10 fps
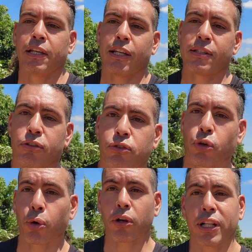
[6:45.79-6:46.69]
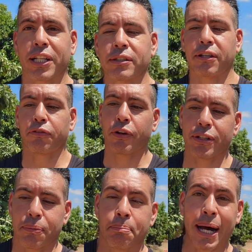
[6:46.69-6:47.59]
It's a totally
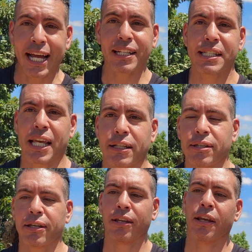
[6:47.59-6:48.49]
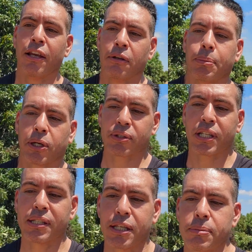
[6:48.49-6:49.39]
different mindset, because
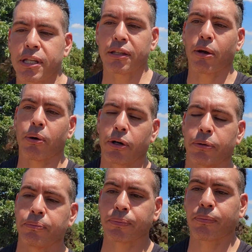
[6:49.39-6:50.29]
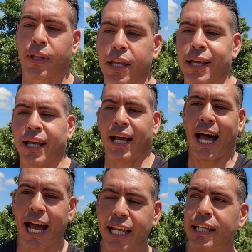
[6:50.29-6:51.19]
it seems that they were
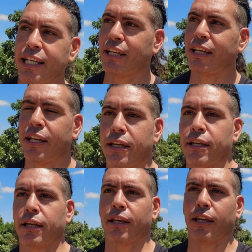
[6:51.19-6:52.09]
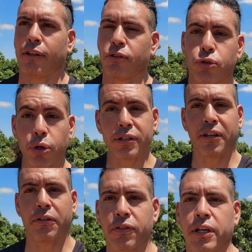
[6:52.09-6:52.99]
highly
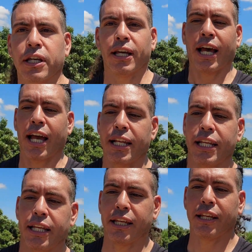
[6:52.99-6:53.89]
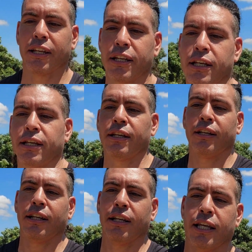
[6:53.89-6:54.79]
intuitive, highly
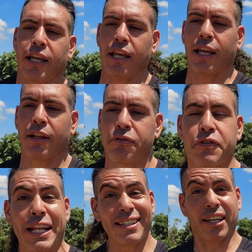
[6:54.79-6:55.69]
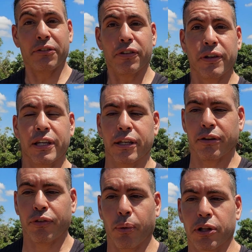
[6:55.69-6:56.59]
inventive,
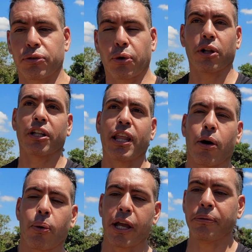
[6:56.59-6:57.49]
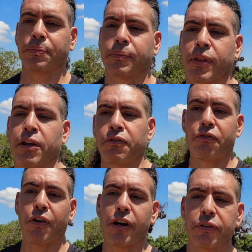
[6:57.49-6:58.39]
if you want to call it that way,
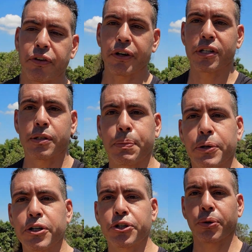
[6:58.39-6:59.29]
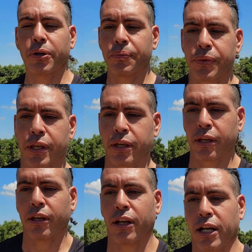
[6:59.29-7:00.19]
very, very spiritual,
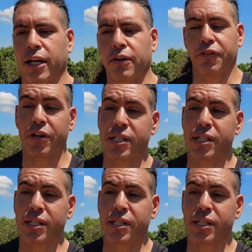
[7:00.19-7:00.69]
very